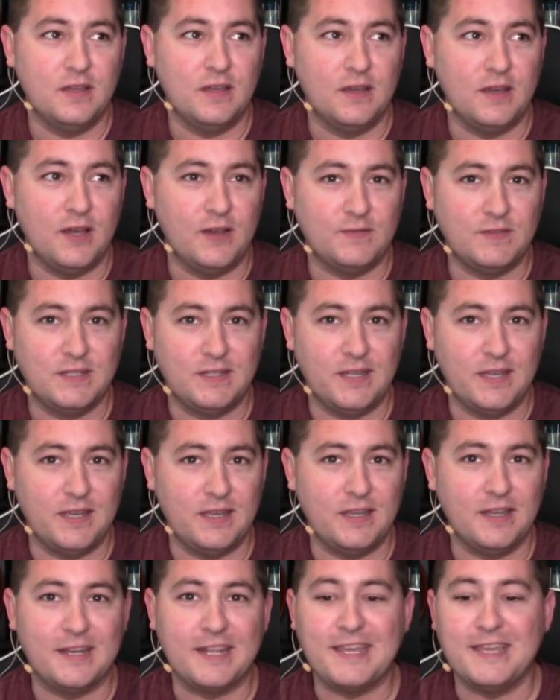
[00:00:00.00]
of today,
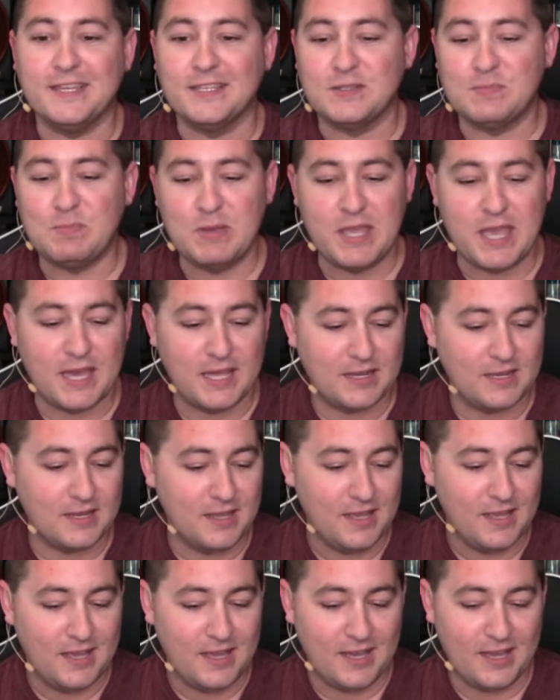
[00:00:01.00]
an ESPN
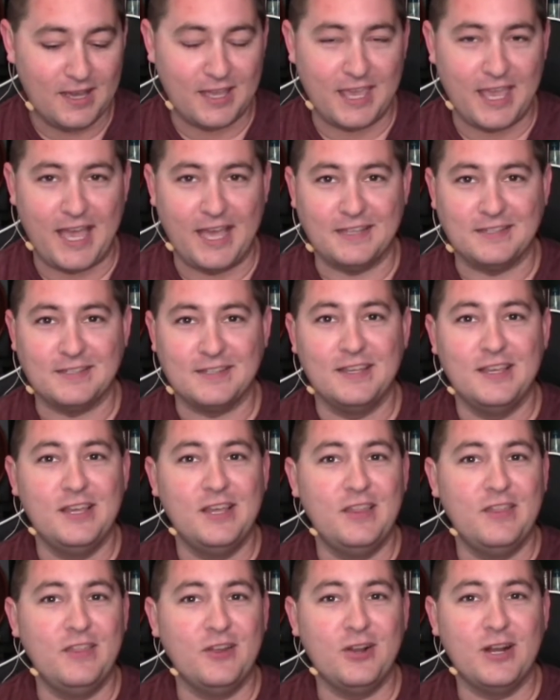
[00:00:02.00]
cast.
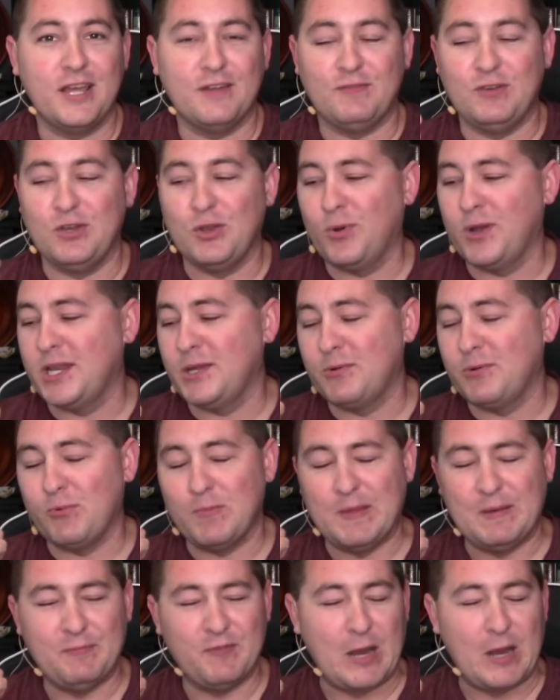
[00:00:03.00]
They're going to have no idea what we
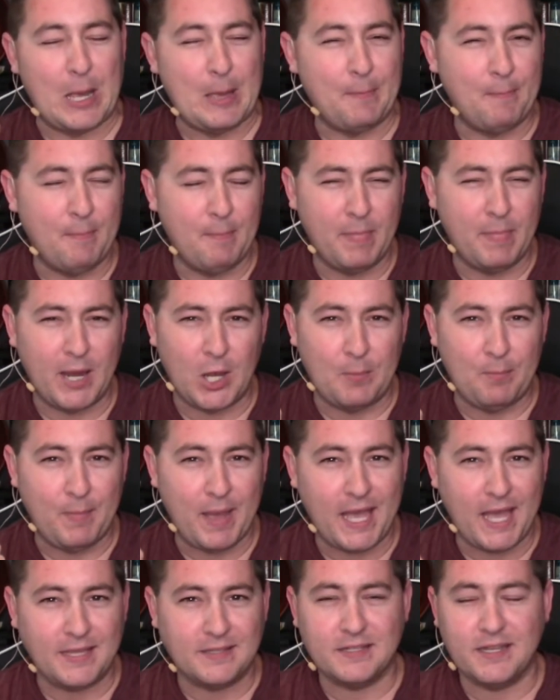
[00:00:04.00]
mean by our
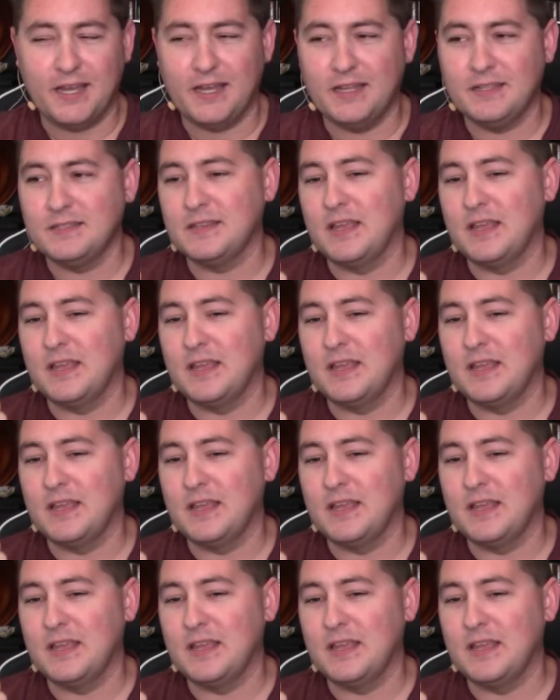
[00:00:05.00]
mascots.